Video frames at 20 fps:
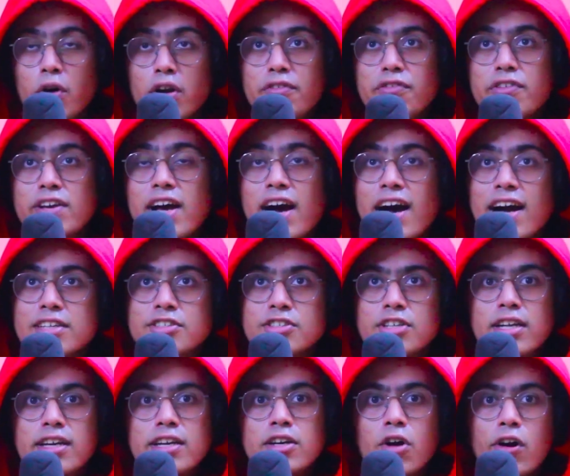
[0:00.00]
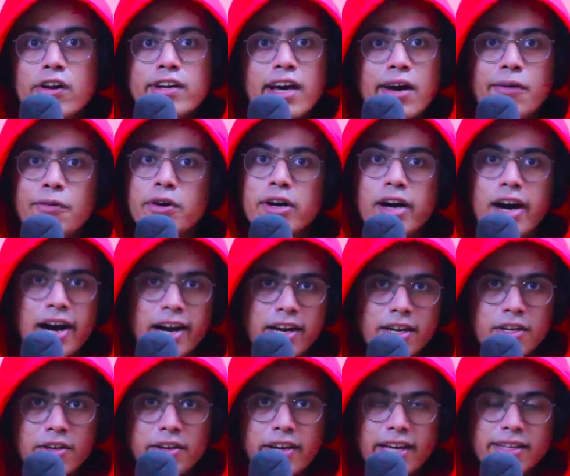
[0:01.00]
What if we actually got our
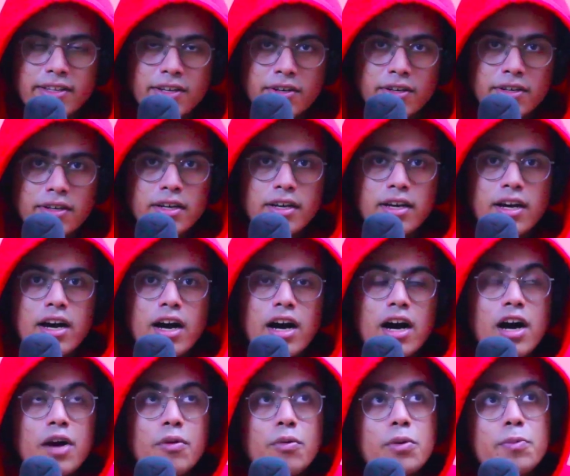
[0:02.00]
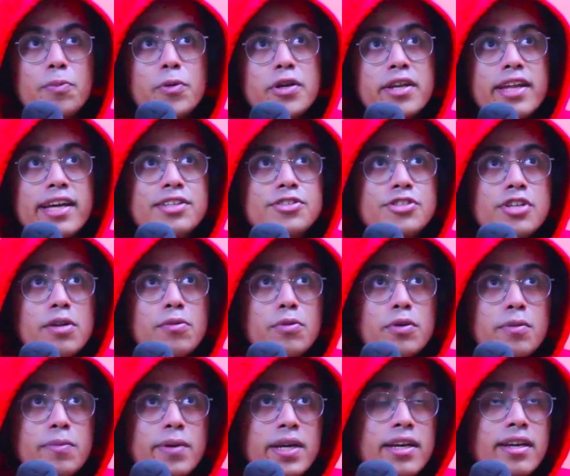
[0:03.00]
act together? Our
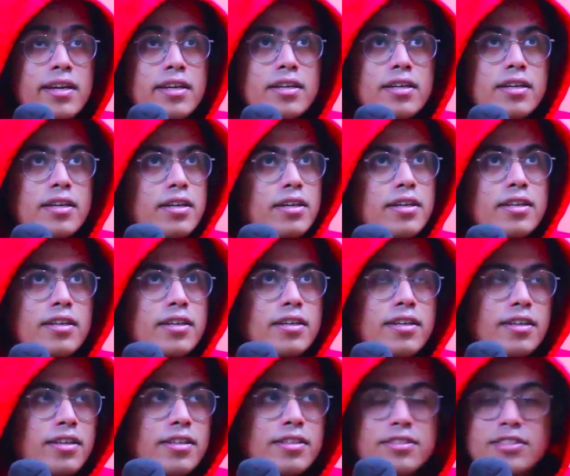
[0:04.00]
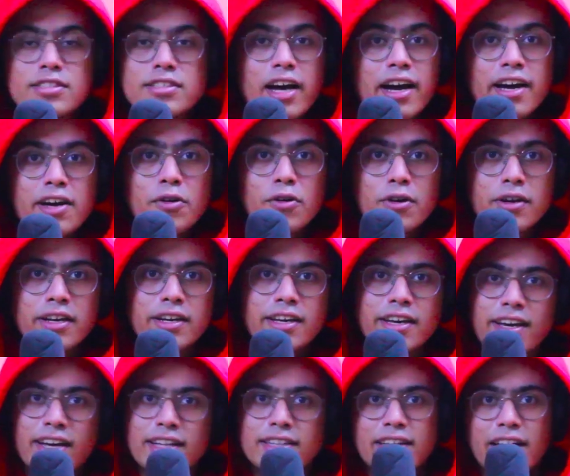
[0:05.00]
potential would be
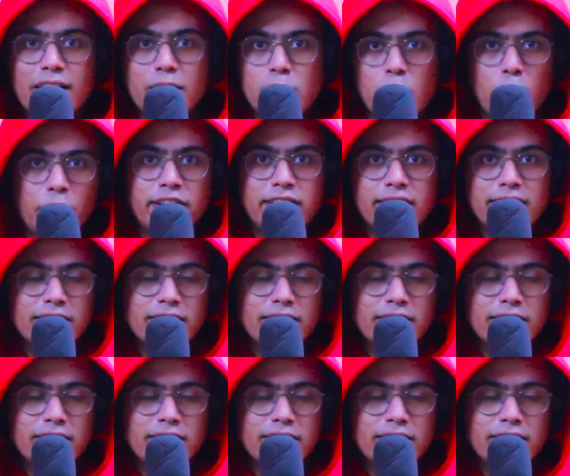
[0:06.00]
skyrocketing at that